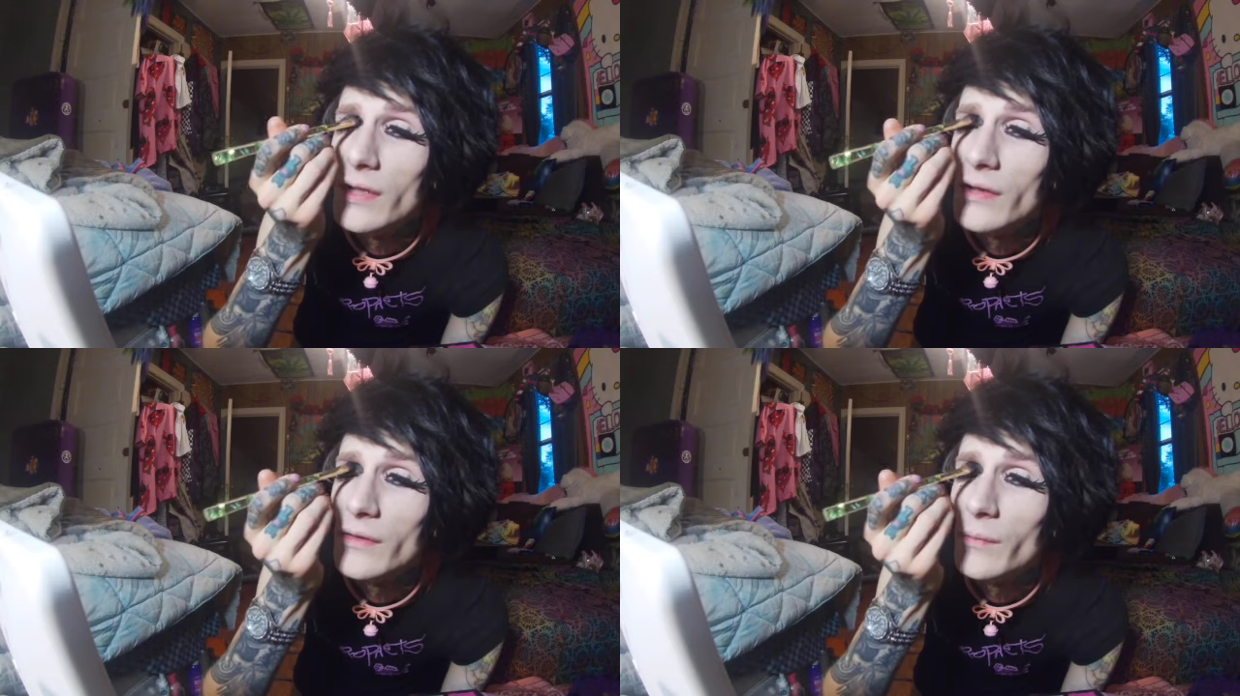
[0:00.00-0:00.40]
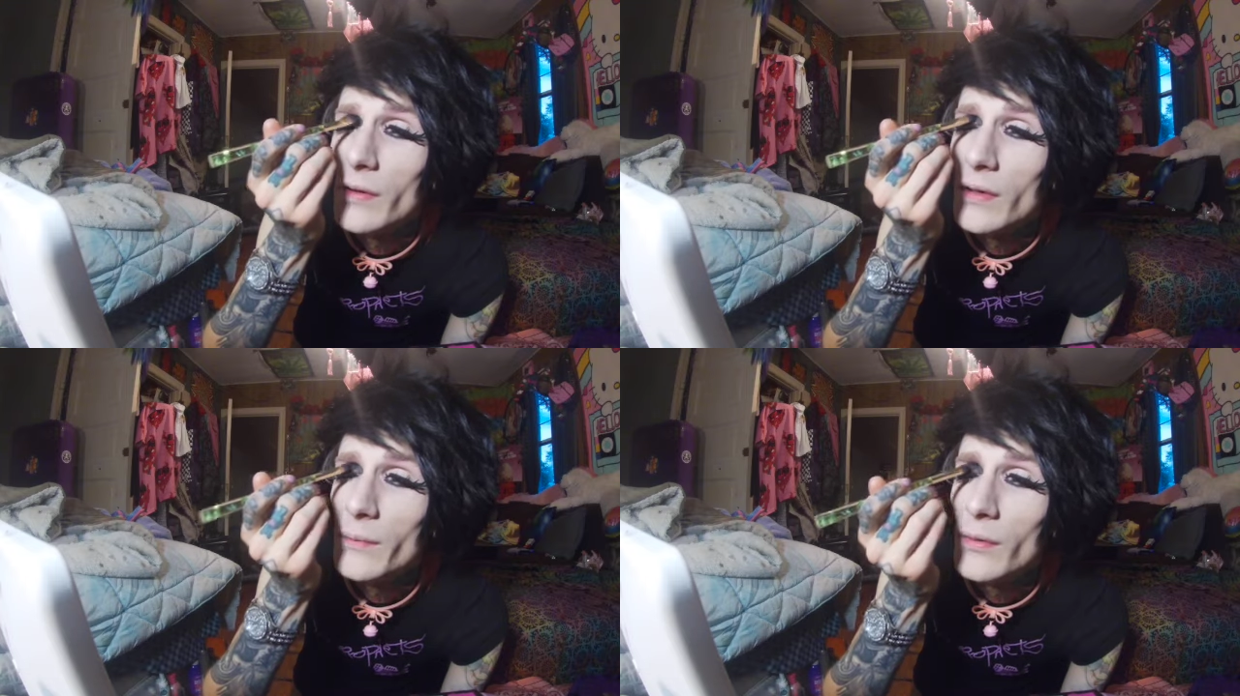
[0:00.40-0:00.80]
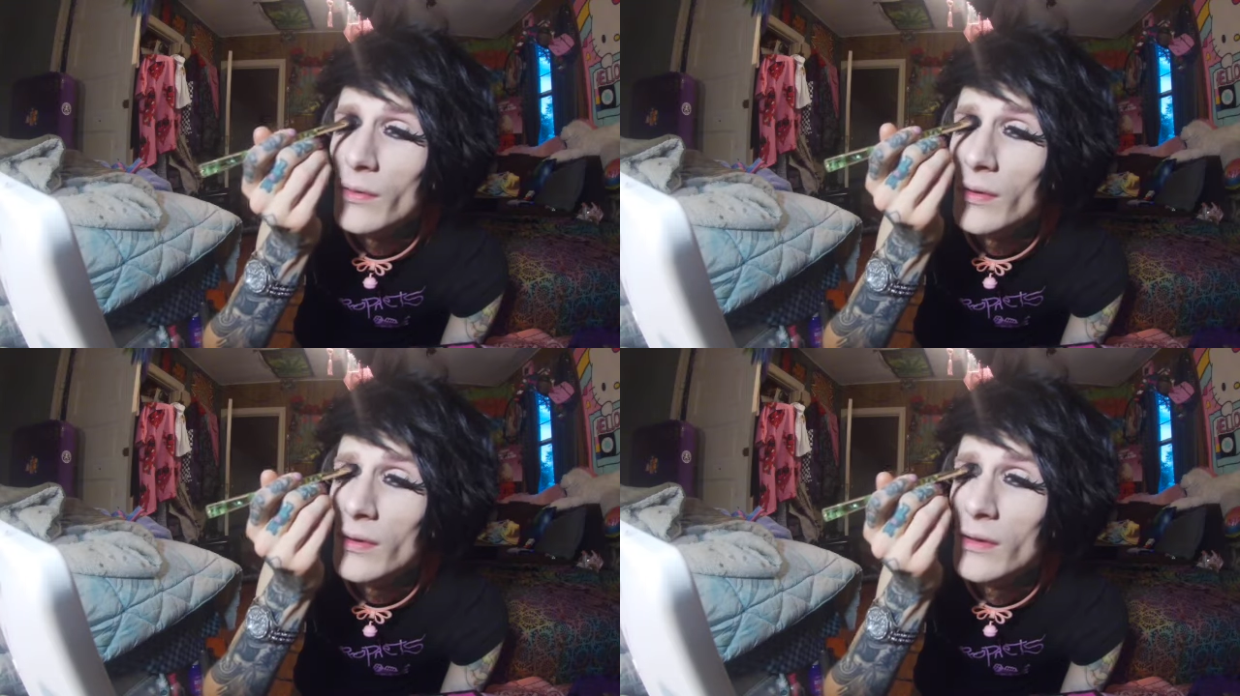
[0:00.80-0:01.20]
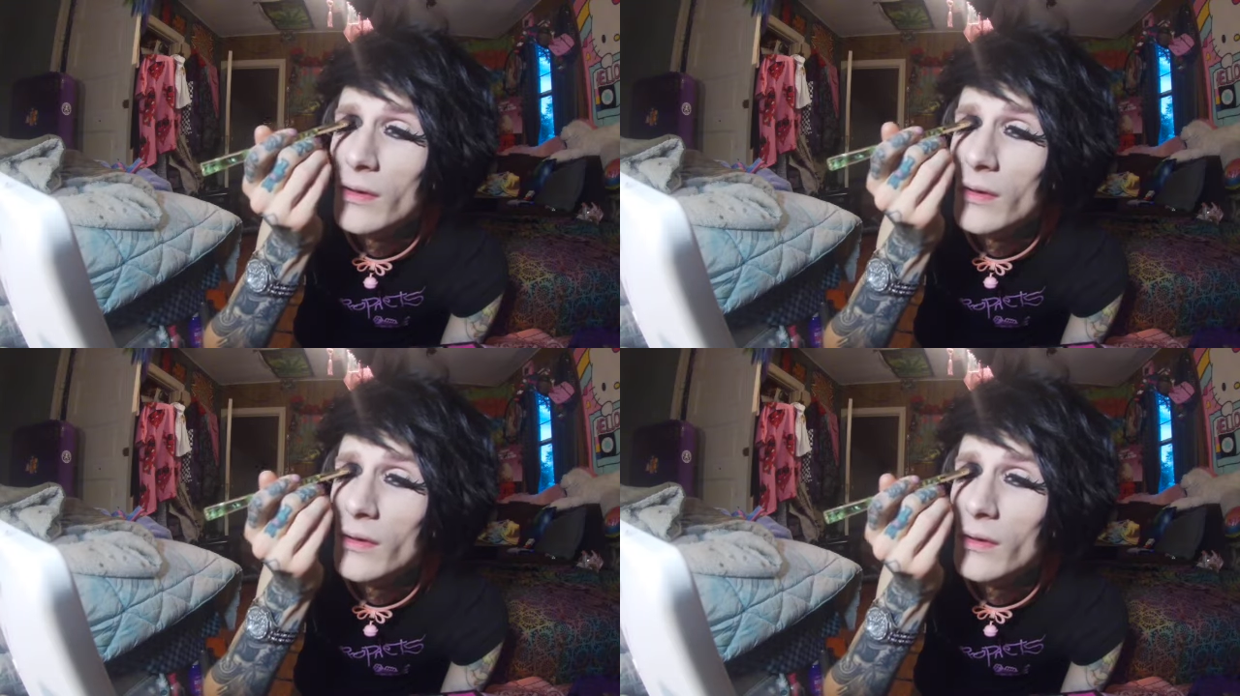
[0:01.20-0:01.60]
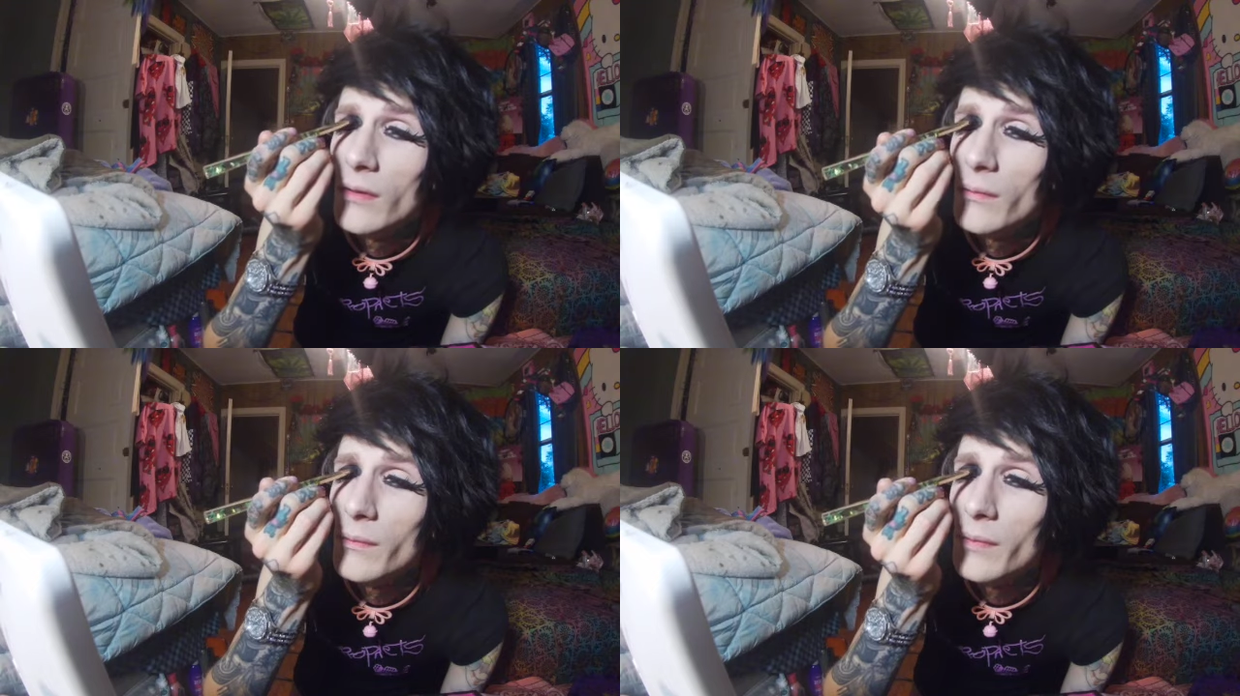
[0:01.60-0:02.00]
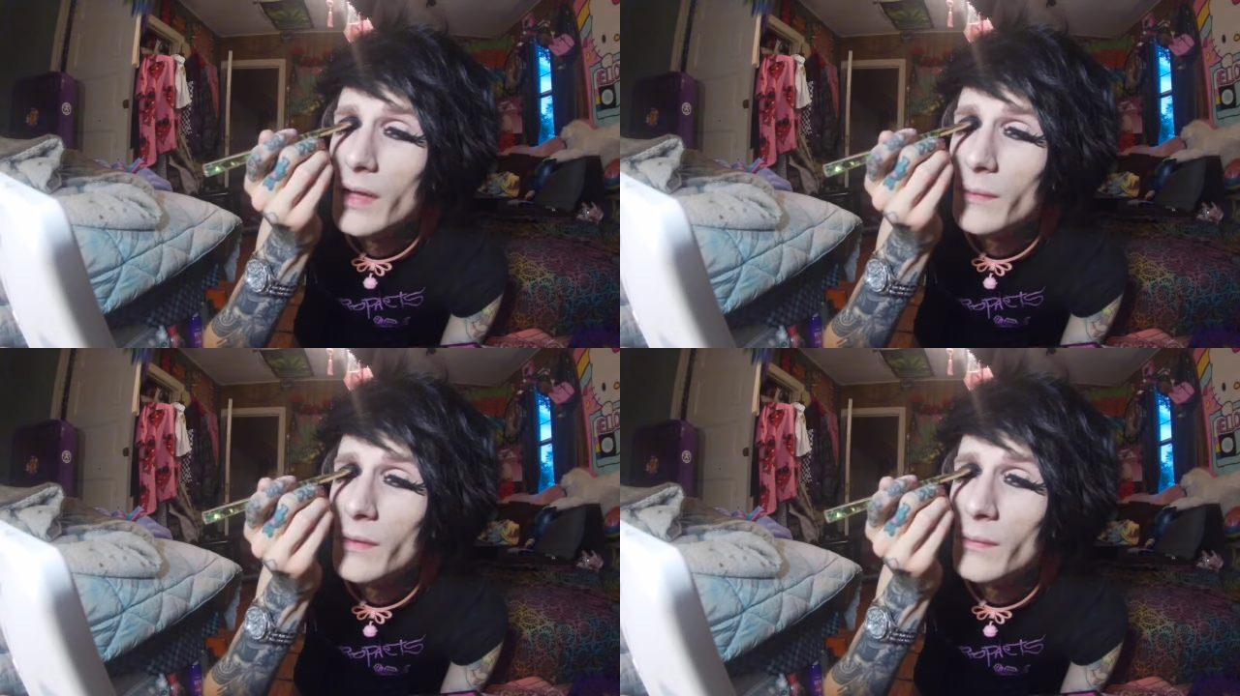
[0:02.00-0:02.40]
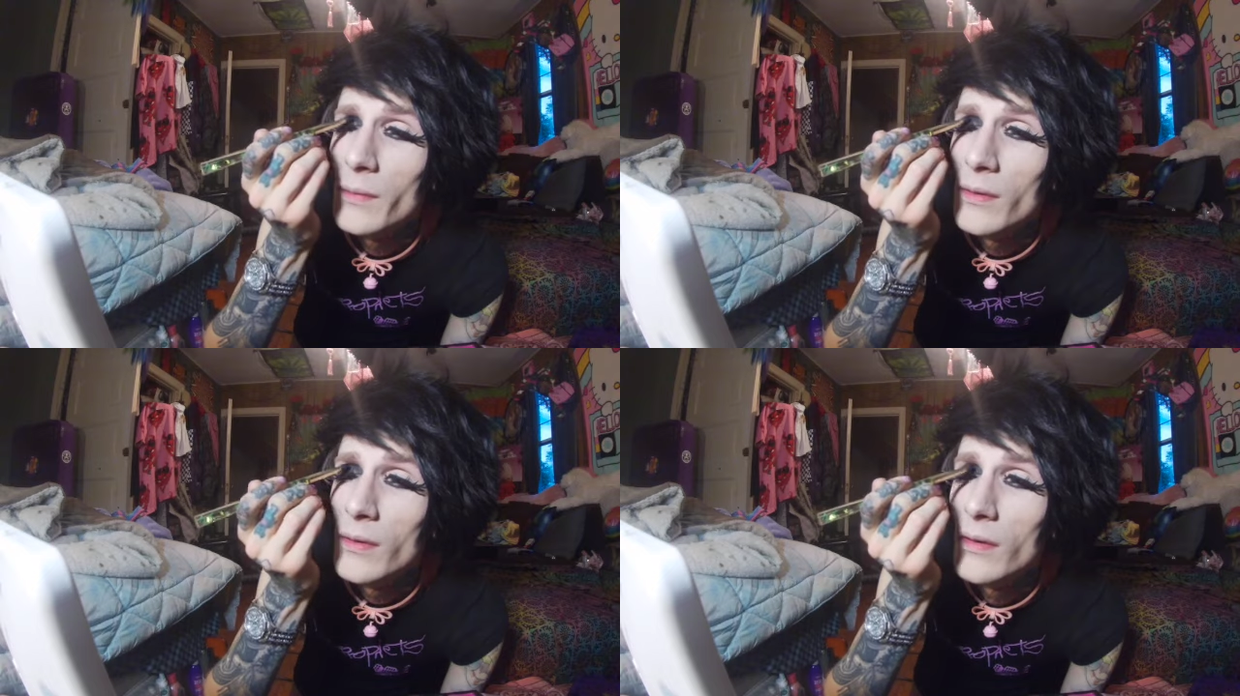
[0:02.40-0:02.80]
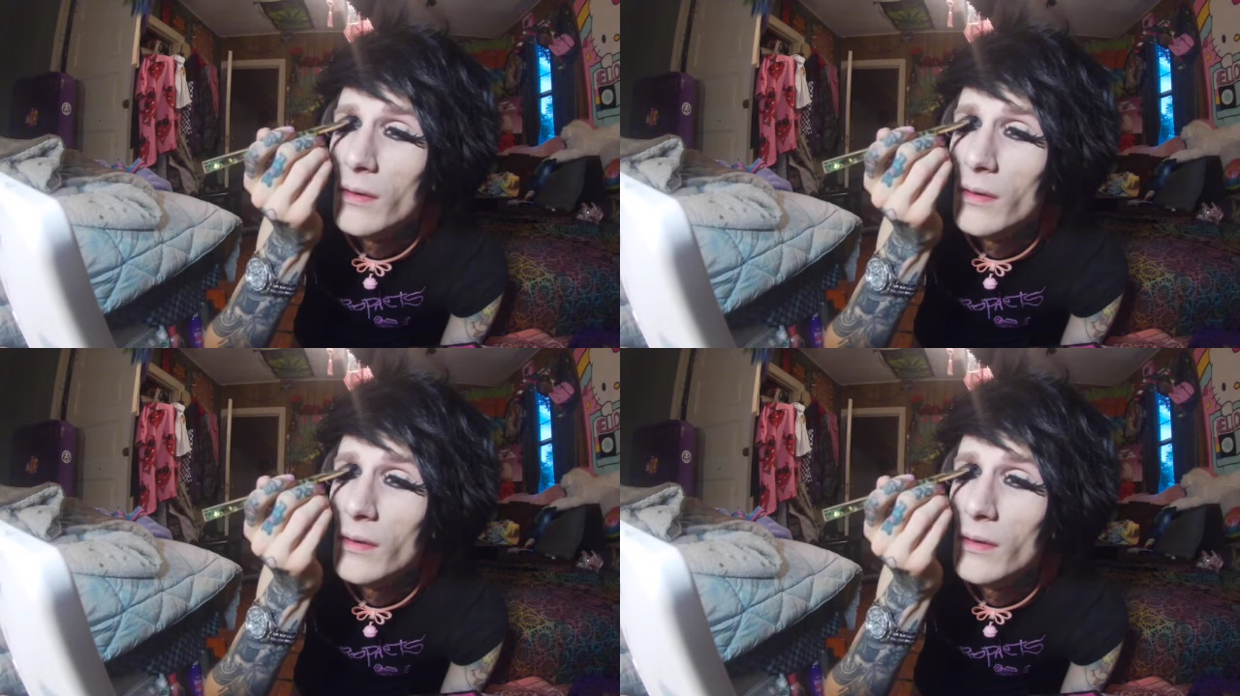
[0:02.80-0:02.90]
it has a purple, black purple.